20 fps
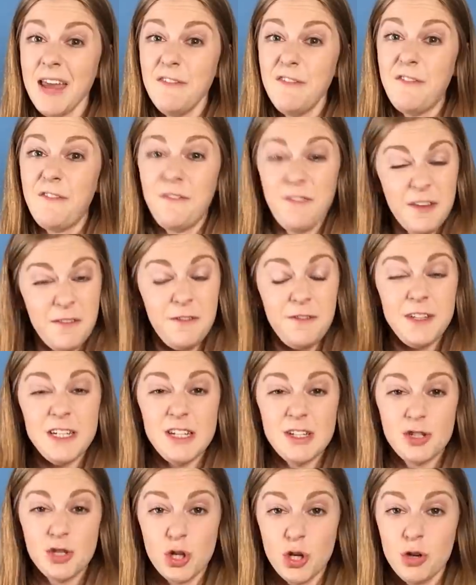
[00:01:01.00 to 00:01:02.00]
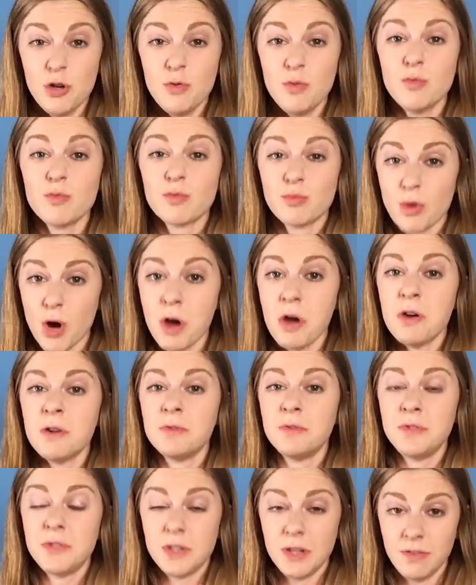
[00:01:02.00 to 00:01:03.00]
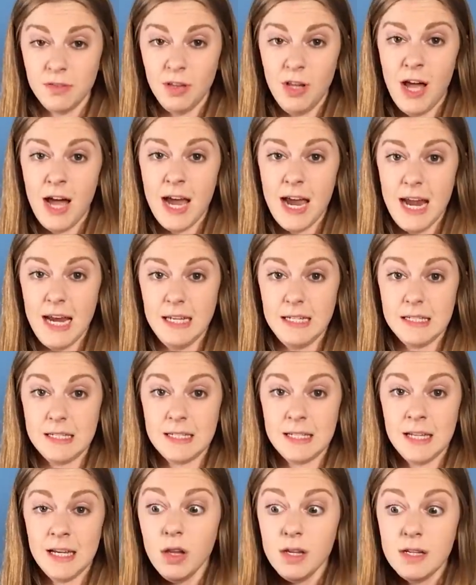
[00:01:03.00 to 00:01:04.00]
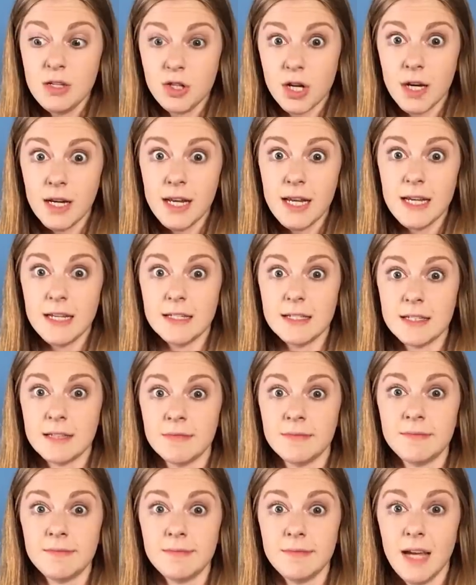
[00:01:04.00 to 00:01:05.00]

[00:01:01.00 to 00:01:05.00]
I have 52 rows of lines, all in Chinese.